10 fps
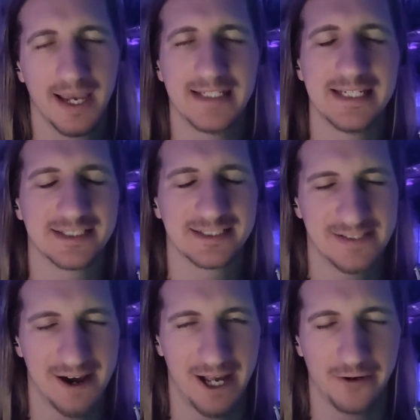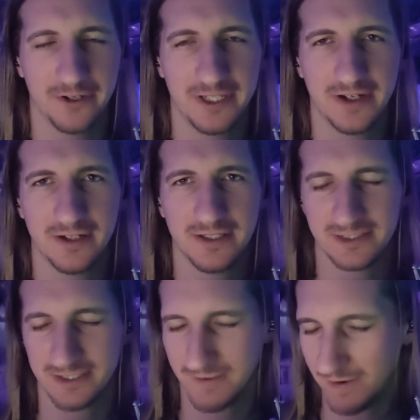And yes, the irony
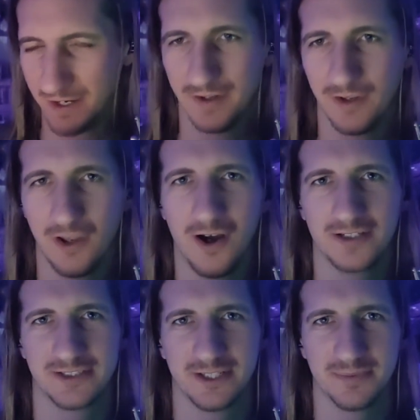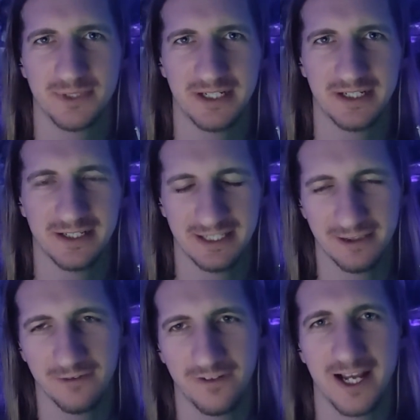is not lost on me in
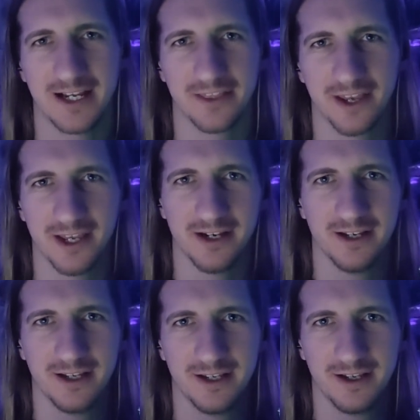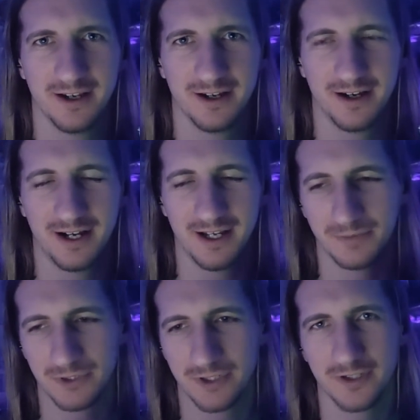the fact that I
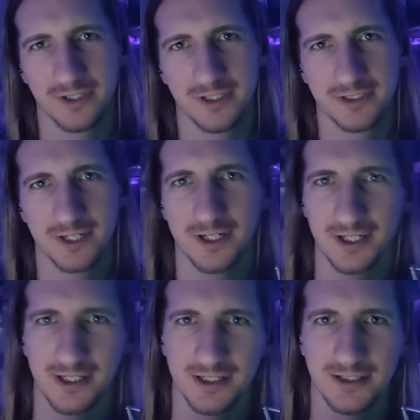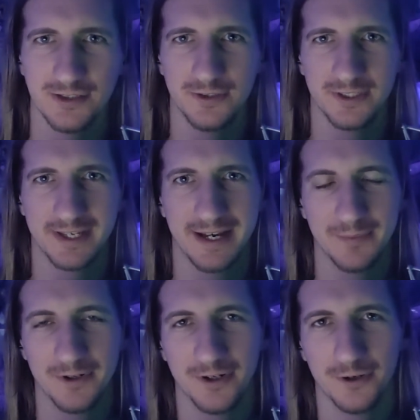am currently talking into a
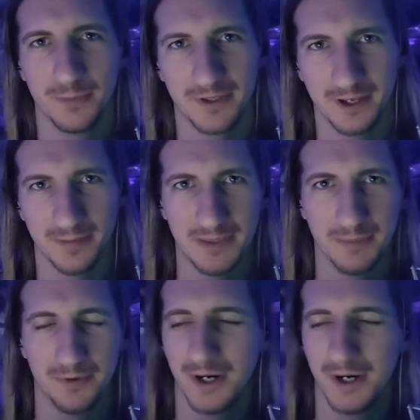camera, hoping that people